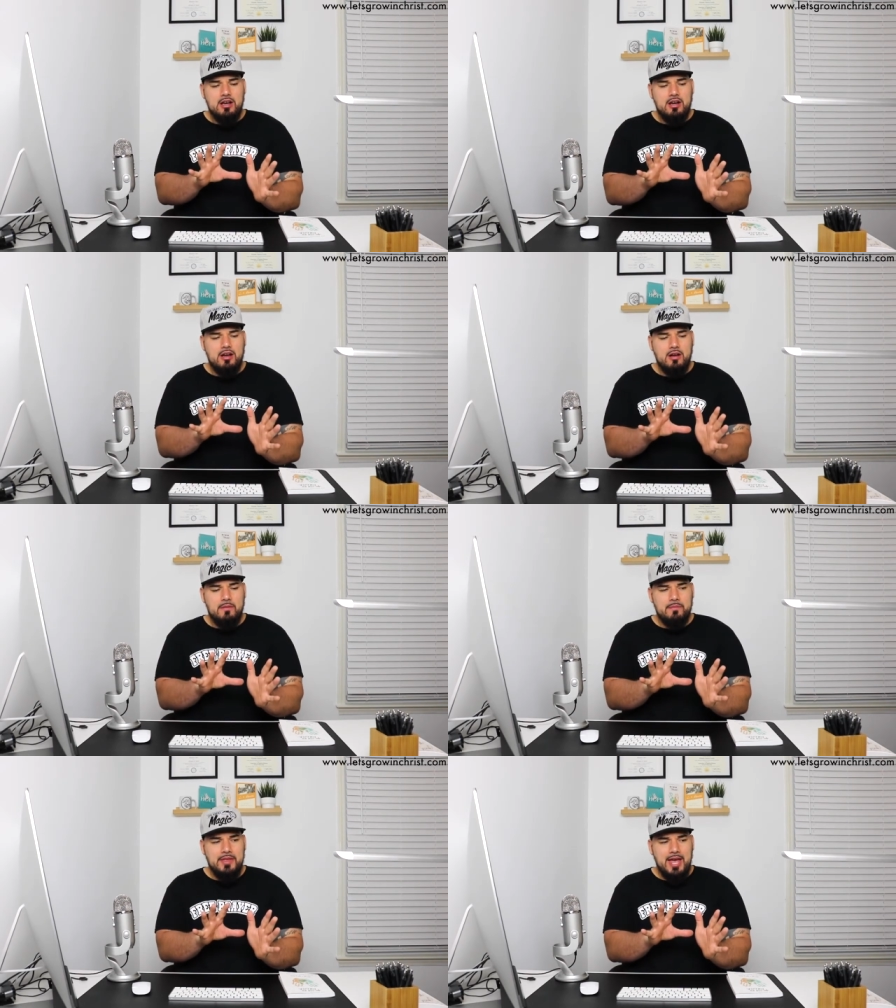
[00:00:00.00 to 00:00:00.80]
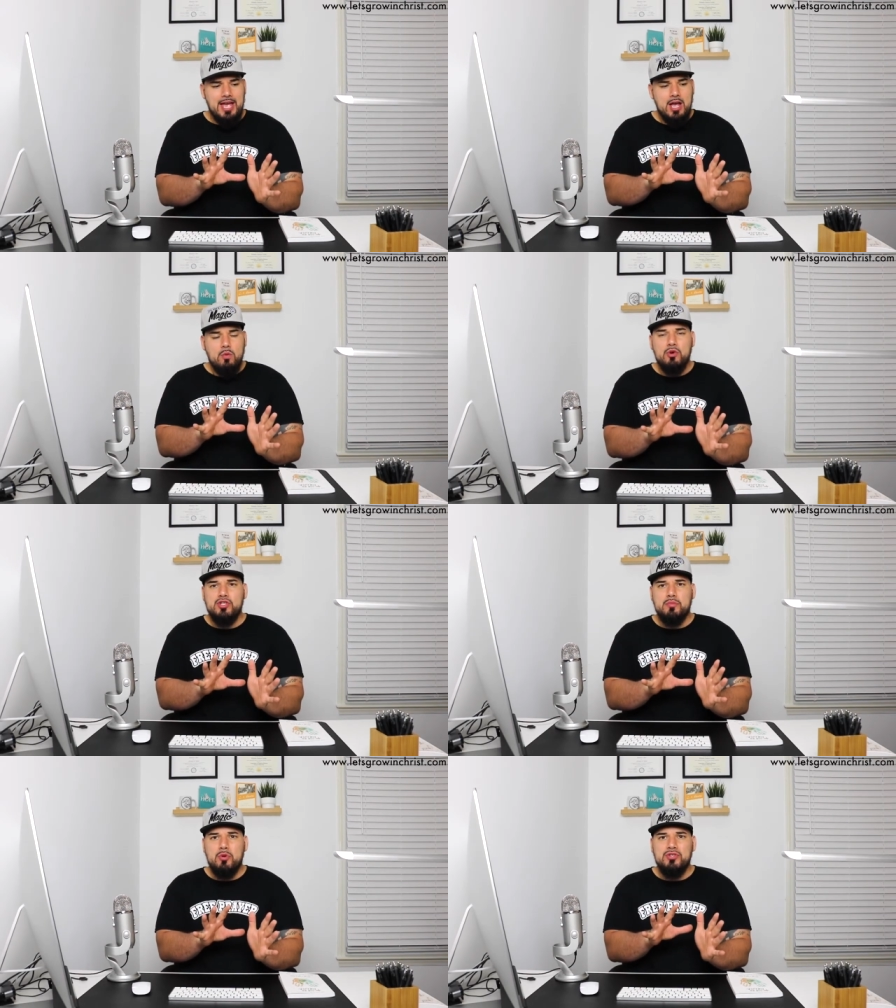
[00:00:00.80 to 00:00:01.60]
um, that we're
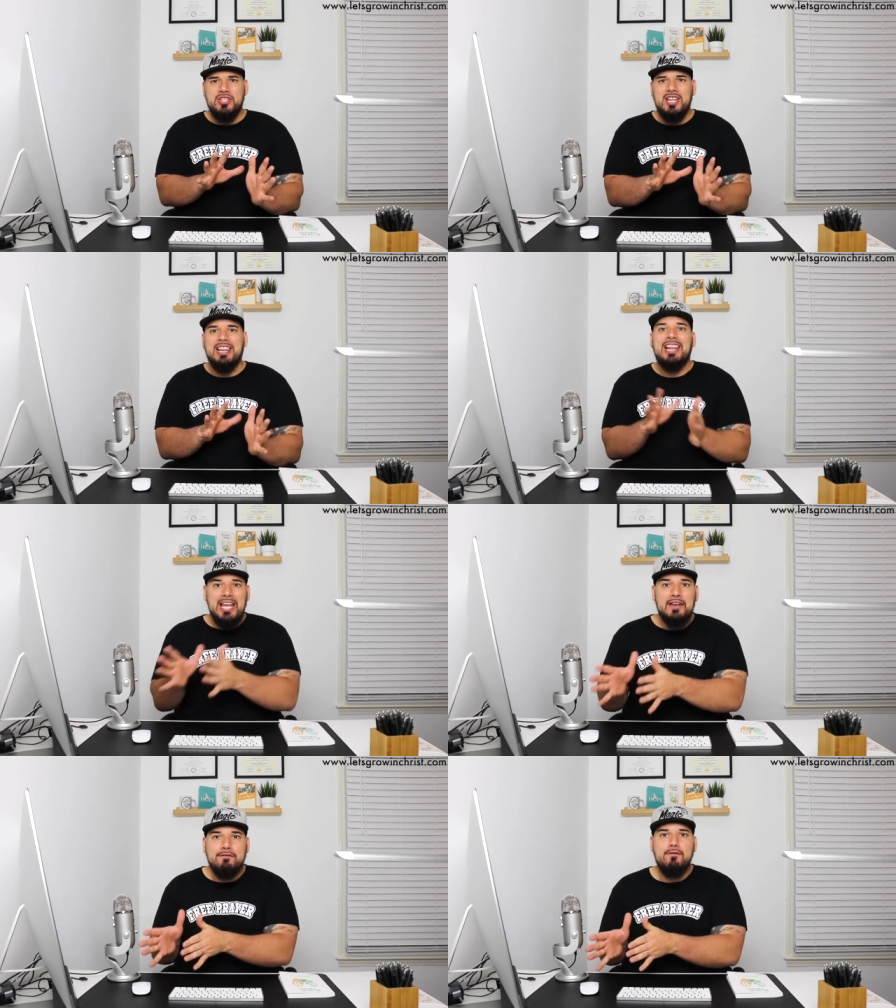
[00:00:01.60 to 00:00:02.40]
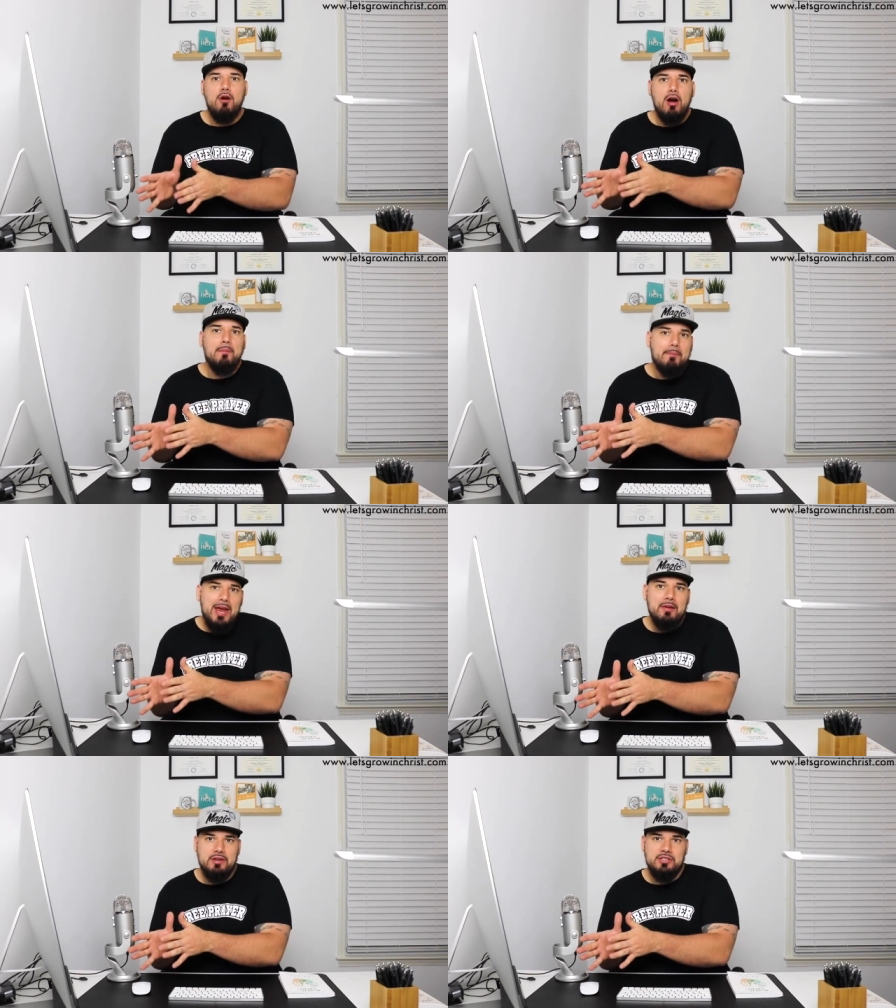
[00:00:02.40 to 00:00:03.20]
supposed to live for our
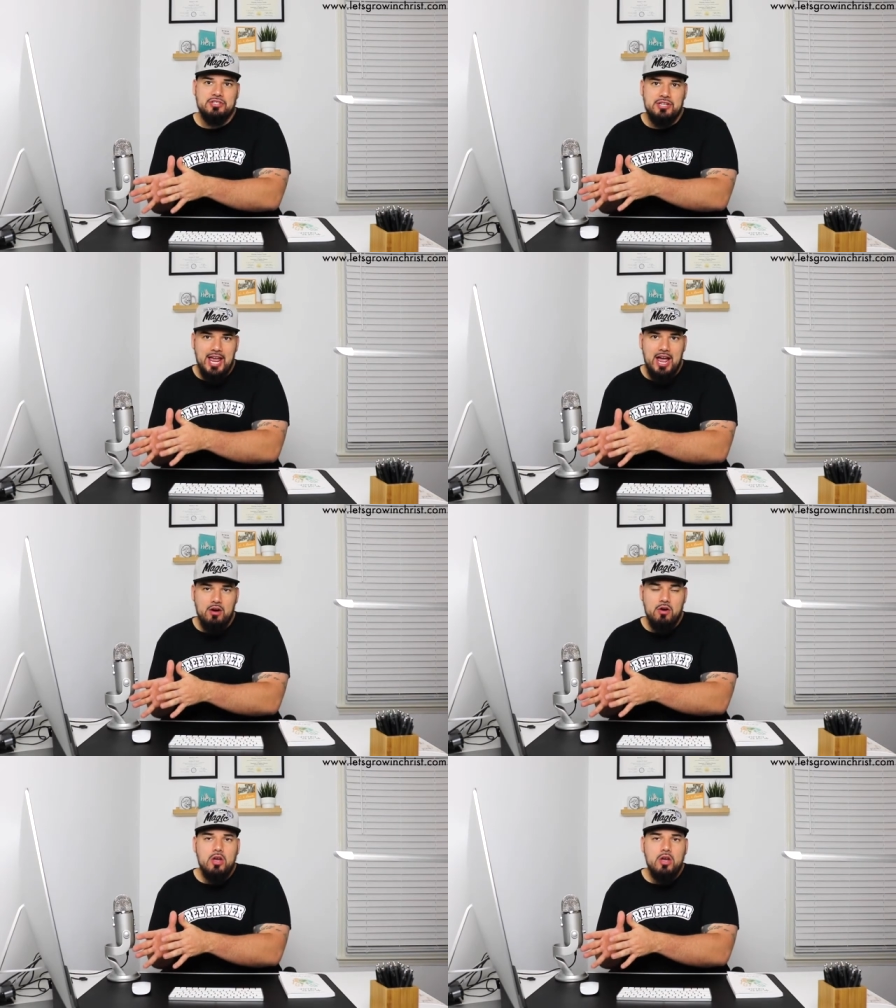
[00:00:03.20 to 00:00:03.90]
marriage now